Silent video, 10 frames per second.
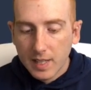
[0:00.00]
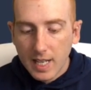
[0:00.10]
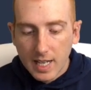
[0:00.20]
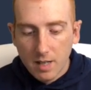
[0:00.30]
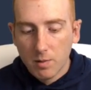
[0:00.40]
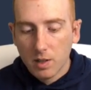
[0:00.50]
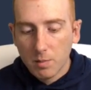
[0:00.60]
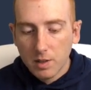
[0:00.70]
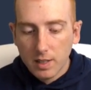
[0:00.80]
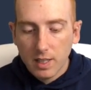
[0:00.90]
and we're
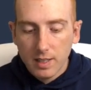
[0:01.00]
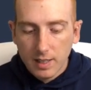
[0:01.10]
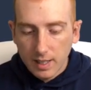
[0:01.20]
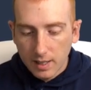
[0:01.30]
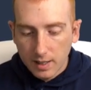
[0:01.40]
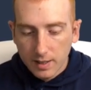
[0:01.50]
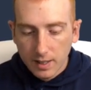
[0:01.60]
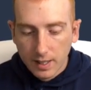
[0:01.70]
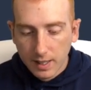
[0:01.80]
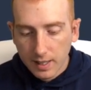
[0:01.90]
gonna plug it into here.
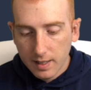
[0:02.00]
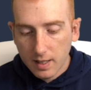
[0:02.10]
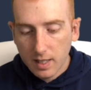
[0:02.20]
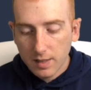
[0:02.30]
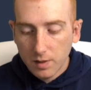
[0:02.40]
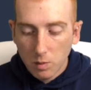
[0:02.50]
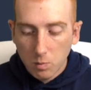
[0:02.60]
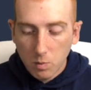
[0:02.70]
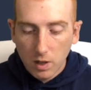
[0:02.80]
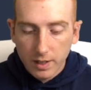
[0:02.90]
Uh, if you
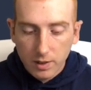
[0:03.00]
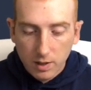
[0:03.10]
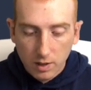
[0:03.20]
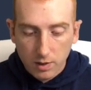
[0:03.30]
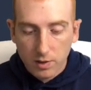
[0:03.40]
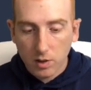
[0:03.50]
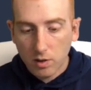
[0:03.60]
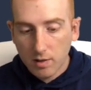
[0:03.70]
want, you can also